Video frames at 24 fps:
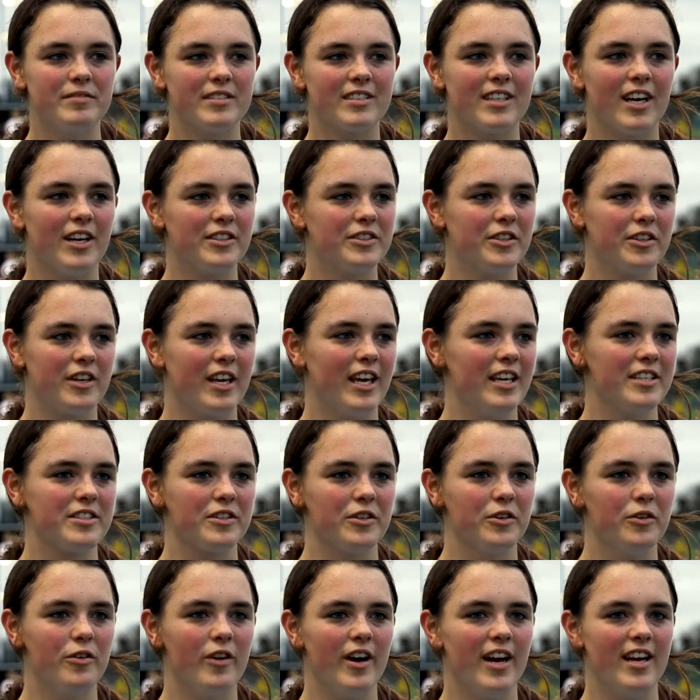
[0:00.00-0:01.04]
girls hockey is
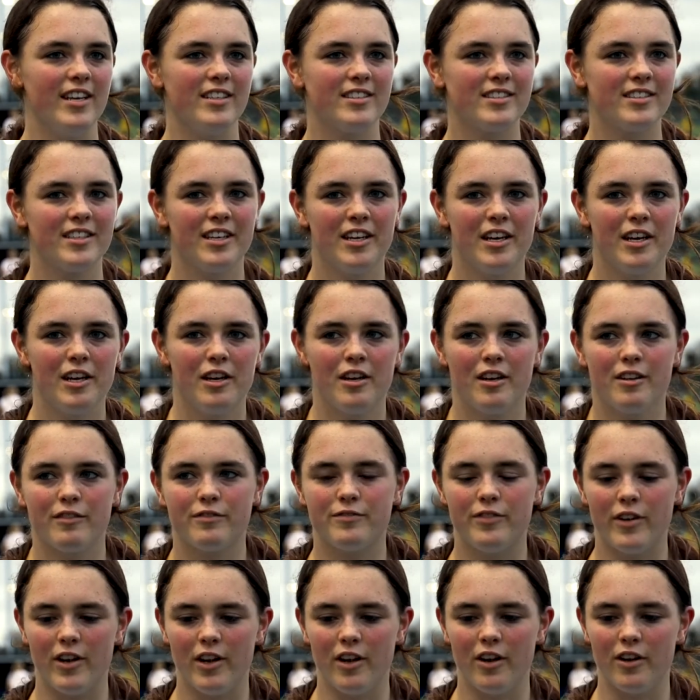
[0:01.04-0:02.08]
always
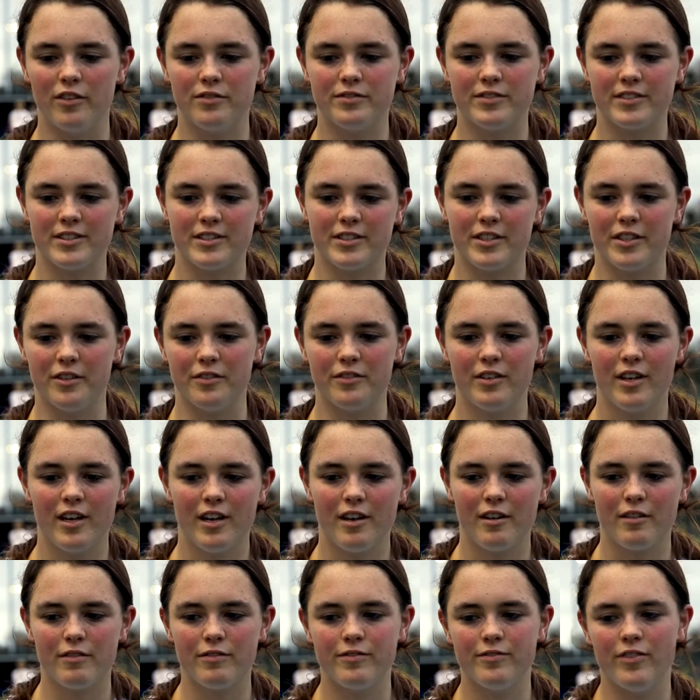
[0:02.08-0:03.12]
full of sort of
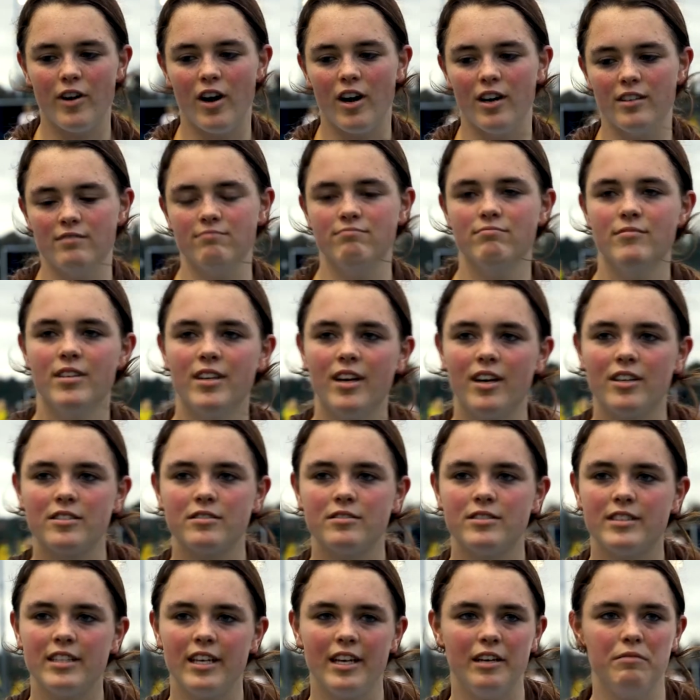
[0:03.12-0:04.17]
fun,
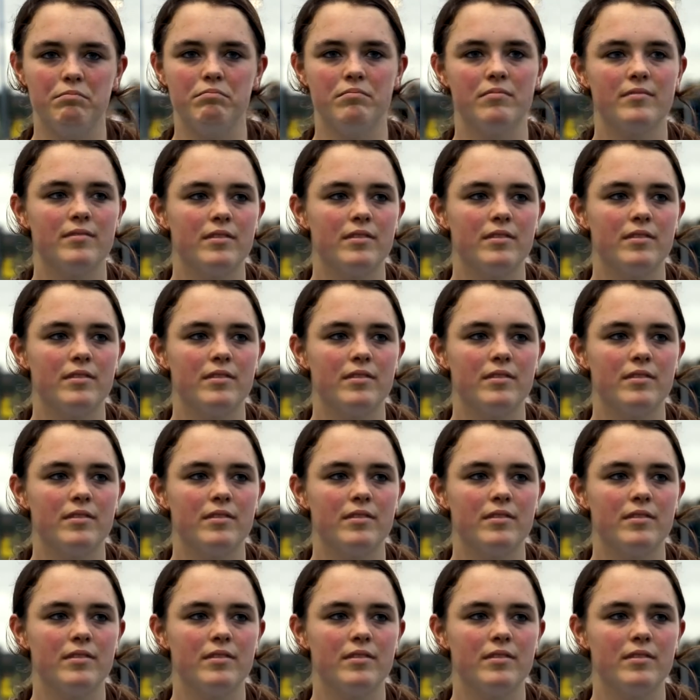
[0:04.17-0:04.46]
team,